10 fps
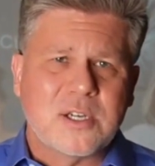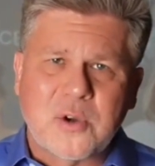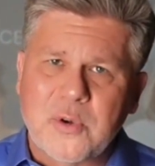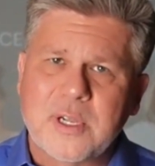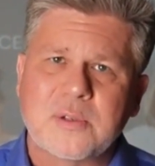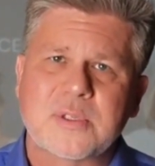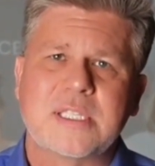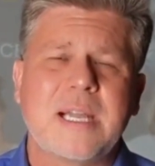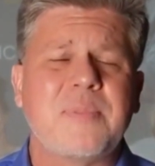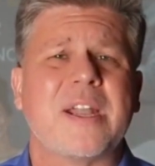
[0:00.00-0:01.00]
a critical
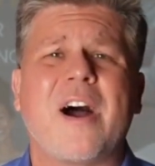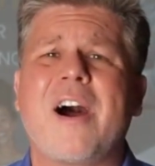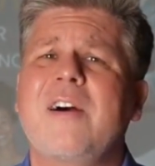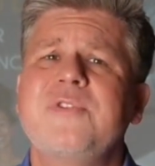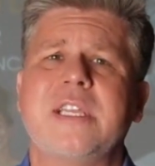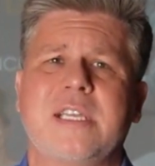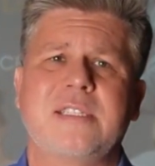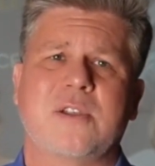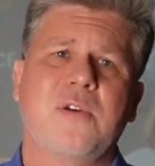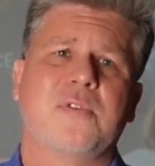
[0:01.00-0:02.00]
step that often
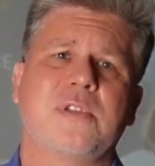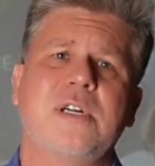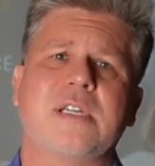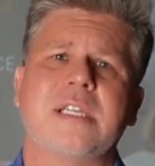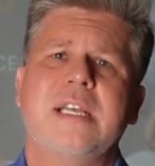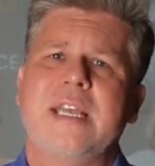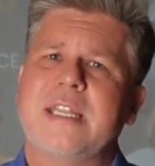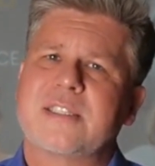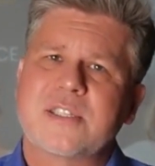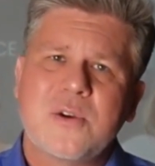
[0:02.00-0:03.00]
gets overlooked, and
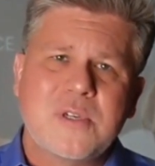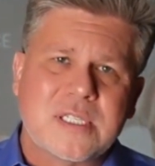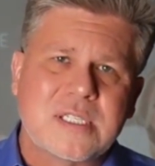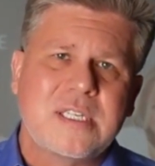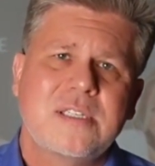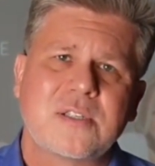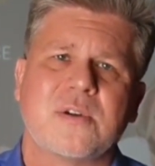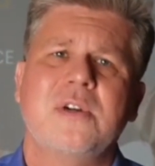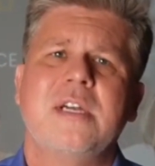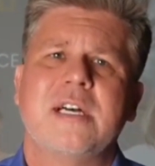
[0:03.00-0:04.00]
it's so
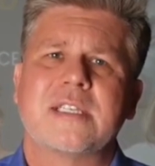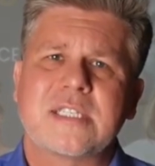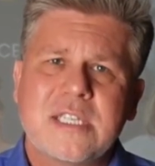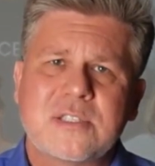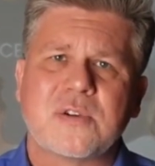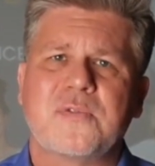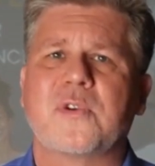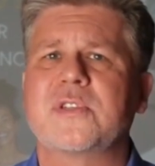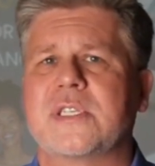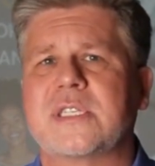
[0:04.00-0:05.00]
essential
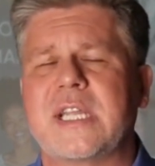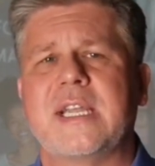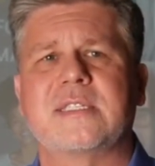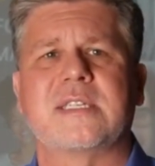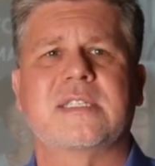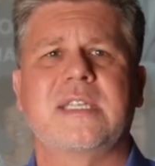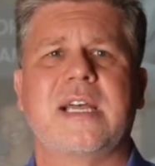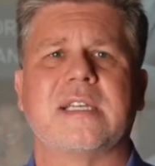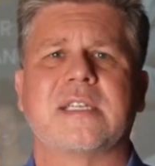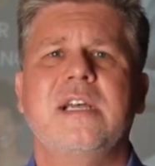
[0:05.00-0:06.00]
for sustained
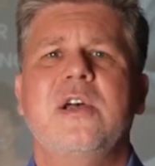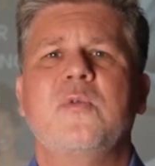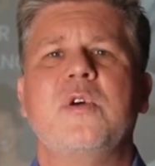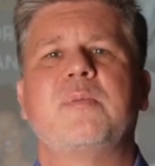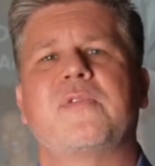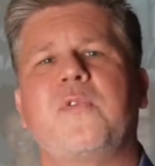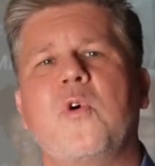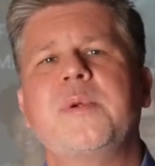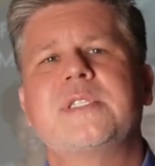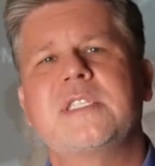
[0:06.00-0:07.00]
success. When
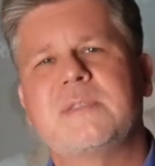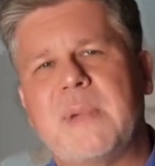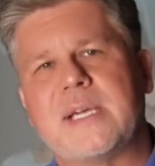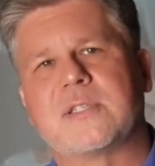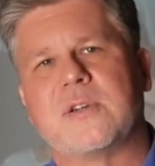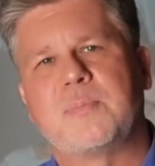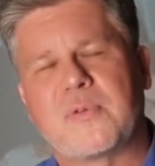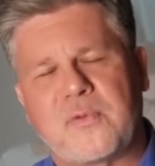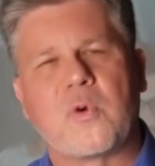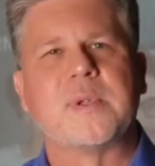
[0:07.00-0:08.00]
performance is measured,
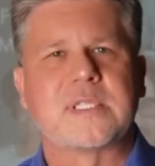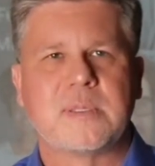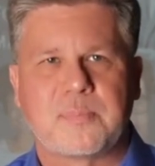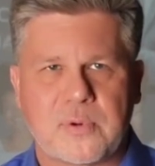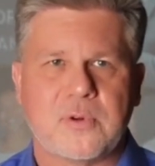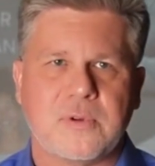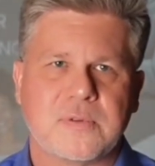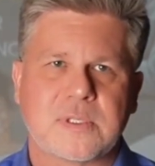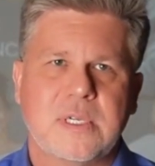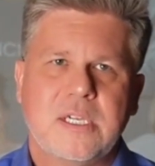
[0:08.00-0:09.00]
performance
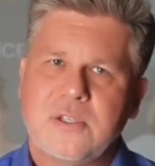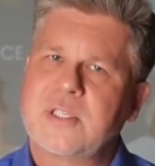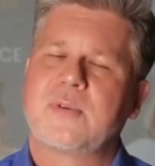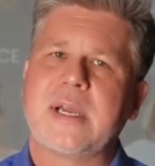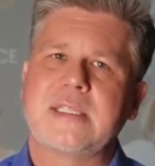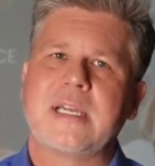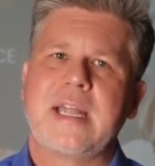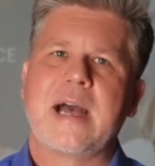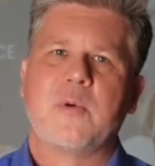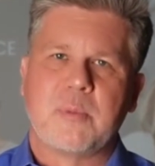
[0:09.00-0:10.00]
improves. You should write that
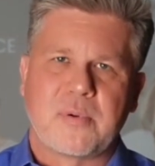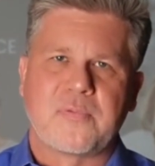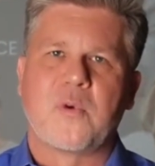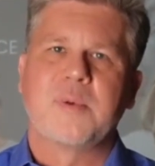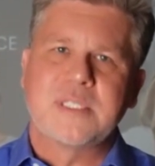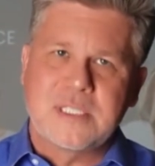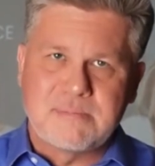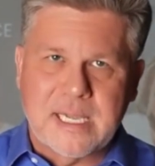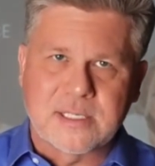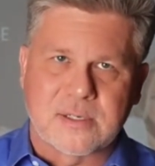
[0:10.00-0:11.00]
down. When performance is
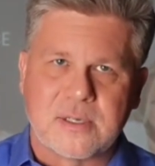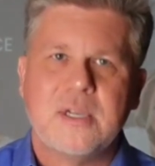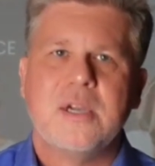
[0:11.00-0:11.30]
measured,